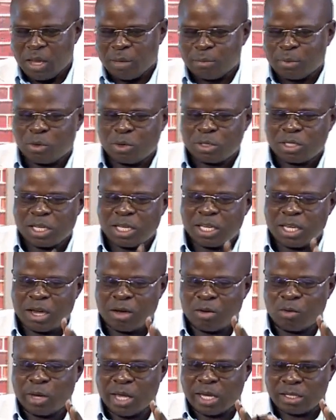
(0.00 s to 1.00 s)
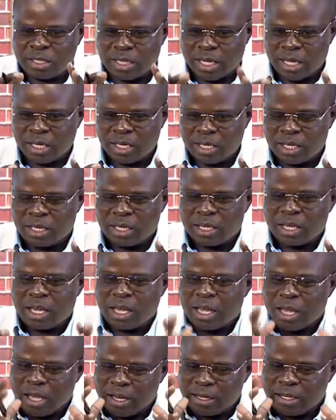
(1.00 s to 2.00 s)
Because here we are saying,
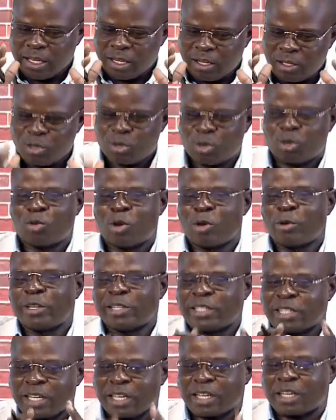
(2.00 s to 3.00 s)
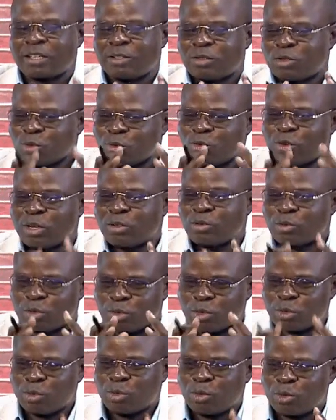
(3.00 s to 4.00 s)
the reason why we take children to
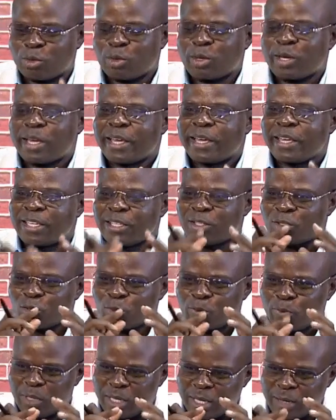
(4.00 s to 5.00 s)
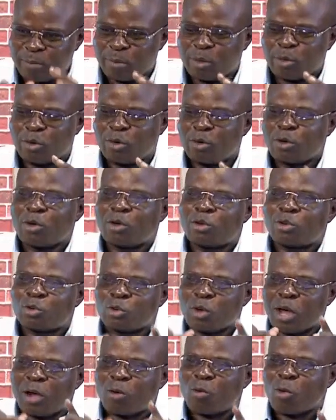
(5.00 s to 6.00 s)
school is to be able to
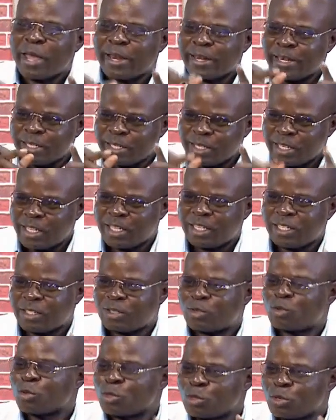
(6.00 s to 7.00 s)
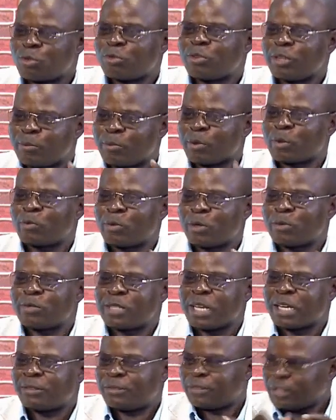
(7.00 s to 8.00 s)
acquire the skills to solve the problems
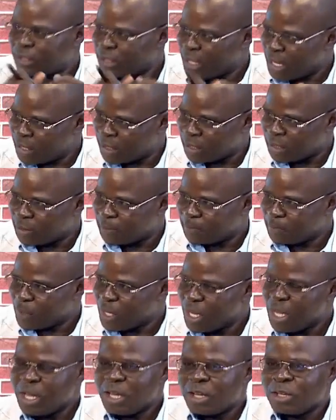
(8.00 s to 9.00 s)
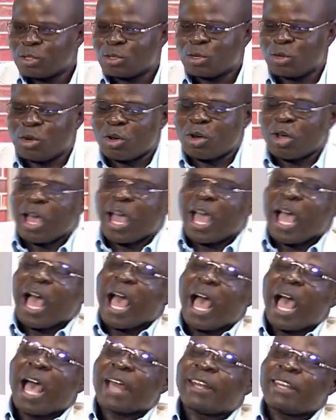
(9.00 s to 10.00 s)
that face us. So
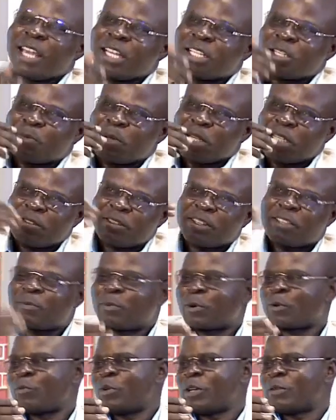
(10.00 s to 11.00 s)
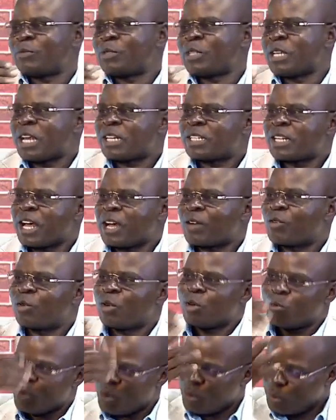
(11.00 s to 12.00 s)
are there specific problems that are
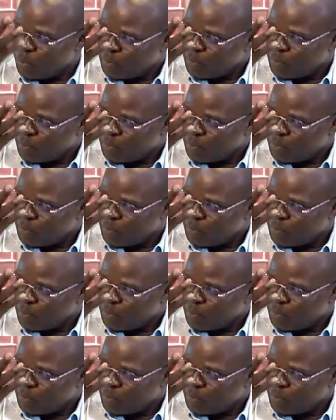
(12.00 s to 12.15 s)
global?